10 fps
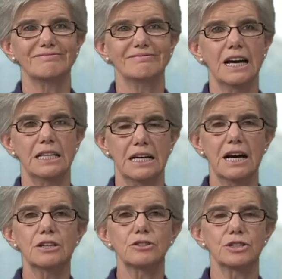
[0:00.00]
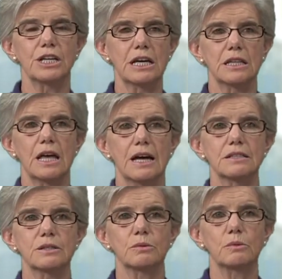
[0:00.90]
And they understand that.
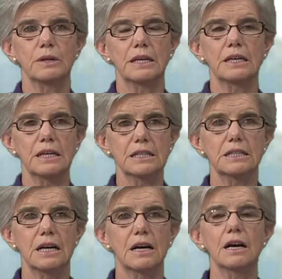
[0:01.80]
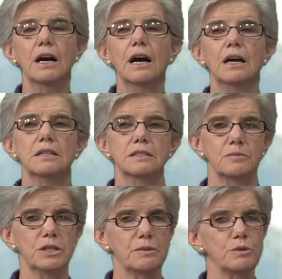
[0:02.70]
So when we can get there,
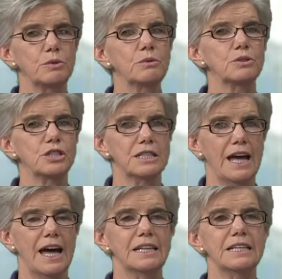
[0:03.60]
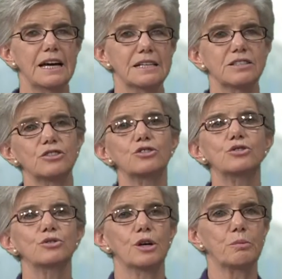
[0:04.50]
sometimes we will just add the essence
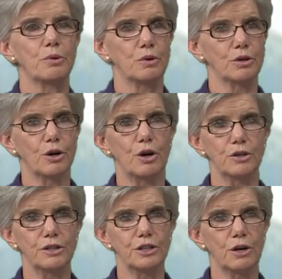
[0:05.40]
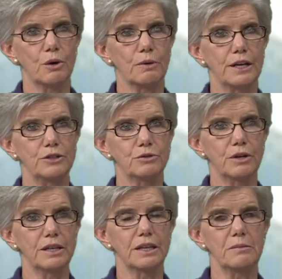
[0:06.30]
to their protocol that they're already
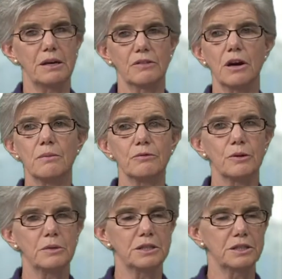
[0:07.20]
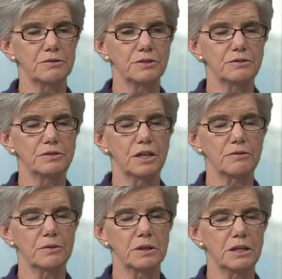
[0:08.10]
doing. They may have come from a different
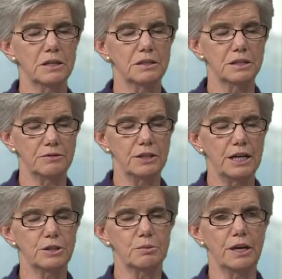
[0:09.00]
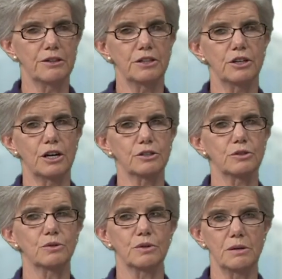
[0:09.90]
naturopathic
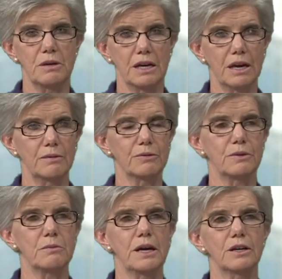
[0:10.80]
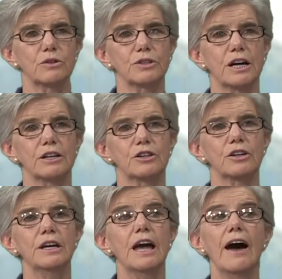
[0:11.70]
doctor, or they may have came from their medical
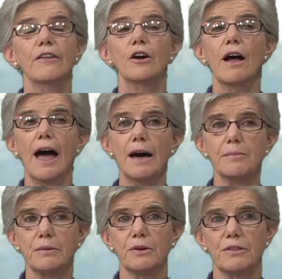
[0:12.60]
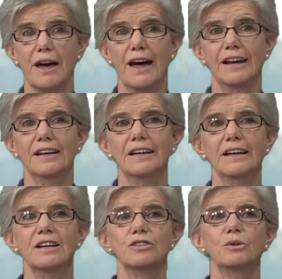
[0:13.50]
doctor, and they're happy with that.
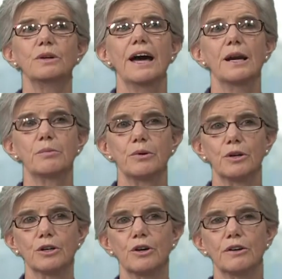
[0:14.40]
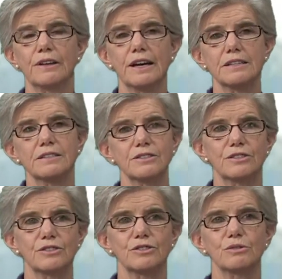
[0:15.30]
So we add a protocol of the
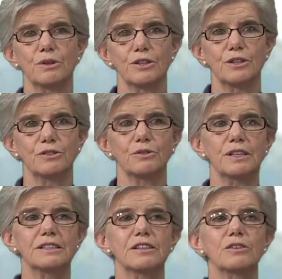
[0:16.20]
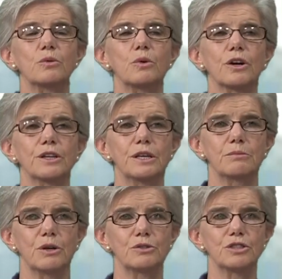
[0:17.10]
essences to what they're doing to work on the
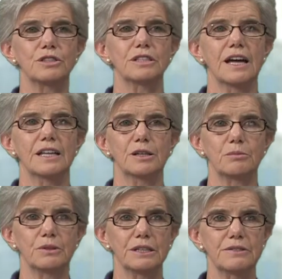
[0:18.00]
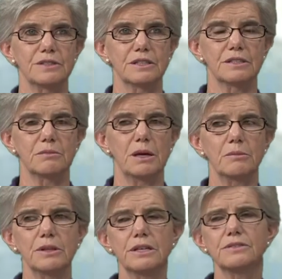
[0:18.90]
emotions and their belief system. And
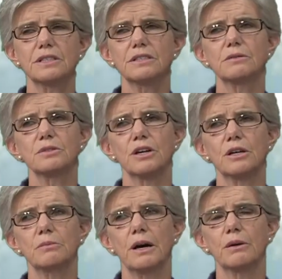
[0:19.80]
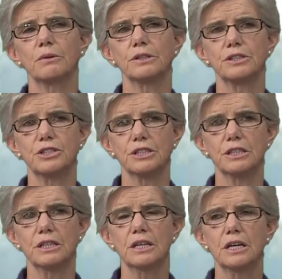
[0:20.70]
belief systems aren't about
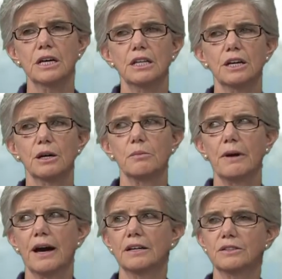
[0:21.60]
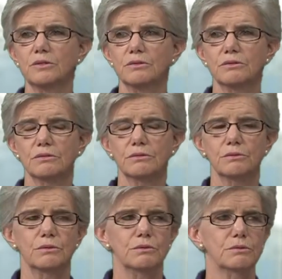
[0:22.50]
religion. They're about,
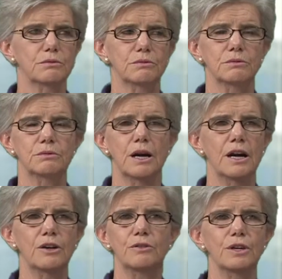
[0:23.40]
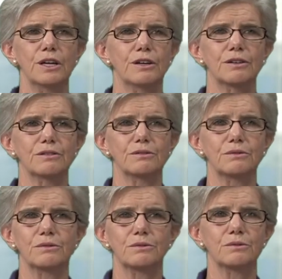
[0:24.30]
why are you here?
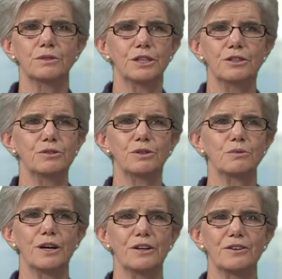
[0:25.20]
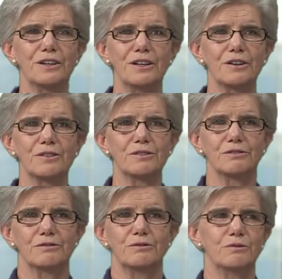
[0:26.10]
What are you doing while you're here?
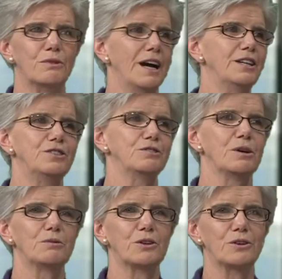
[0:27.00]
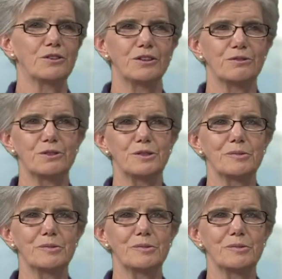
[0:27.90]
Why did you come to Earth in the first